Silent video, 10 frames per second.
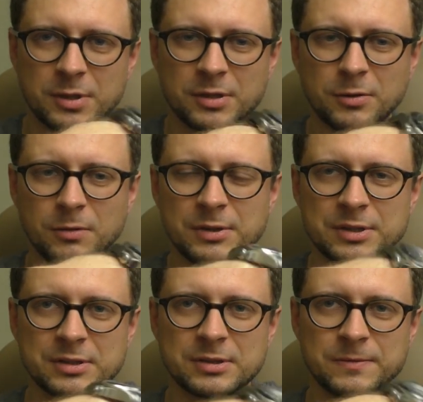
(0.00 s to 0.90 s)
it
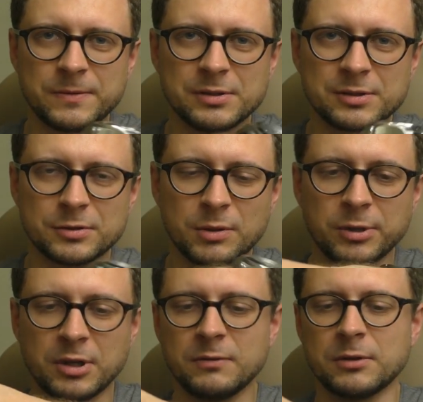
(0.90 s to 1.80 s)
always feels top
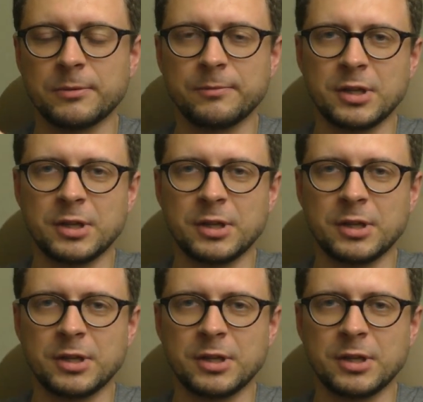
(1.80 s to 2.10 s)
heavy.